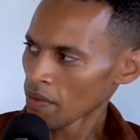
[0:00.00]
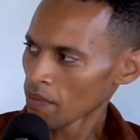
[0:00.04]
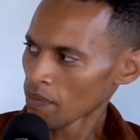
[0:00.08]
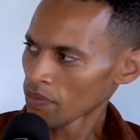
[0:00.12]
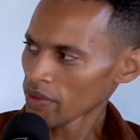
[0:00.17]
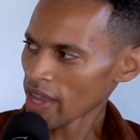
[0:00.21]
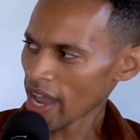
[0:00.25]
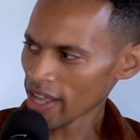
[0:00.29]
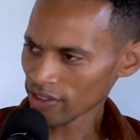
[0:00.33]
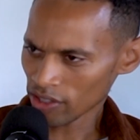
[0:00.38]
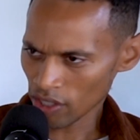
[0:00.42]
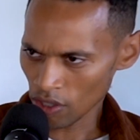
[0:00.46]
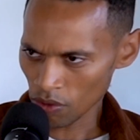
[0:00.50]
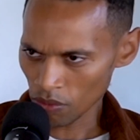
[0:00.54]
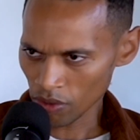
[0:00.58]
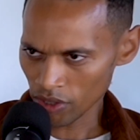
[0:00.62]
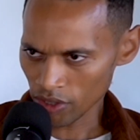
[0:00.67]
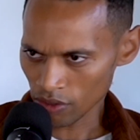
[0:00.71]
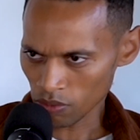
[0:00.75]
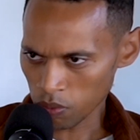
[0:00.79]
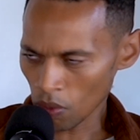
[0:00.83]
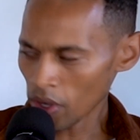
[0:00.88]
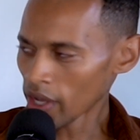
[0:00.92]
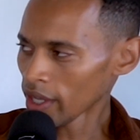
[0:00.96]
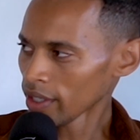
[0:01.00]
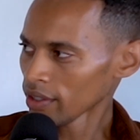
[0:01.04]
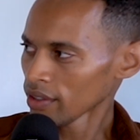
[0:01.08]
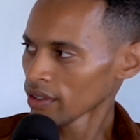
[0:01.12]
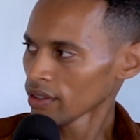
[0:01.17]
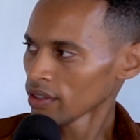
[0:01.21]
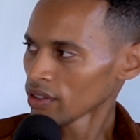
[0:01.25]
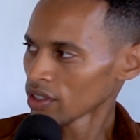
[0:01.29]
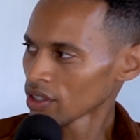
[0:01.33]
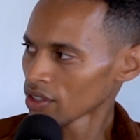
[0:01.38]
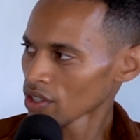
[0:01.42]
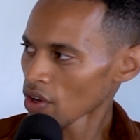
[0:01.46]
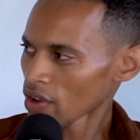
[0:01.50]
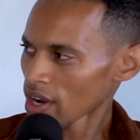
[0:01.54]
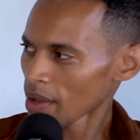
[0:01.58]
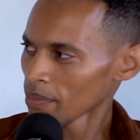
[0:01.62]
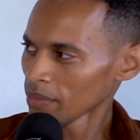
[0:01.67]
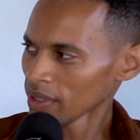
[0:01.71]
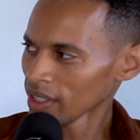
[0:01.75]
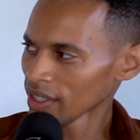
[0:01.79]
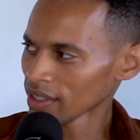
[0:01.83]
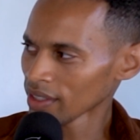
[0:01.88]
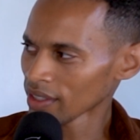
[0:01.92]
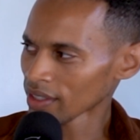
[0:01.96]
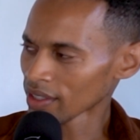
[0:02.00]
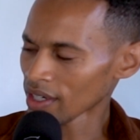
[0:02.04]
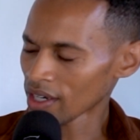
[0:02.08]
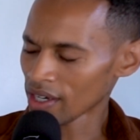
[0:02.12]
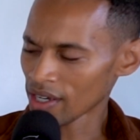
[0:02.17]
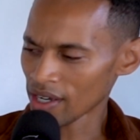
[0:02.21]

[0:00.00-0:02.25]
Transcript: that there was one, you know what I mean?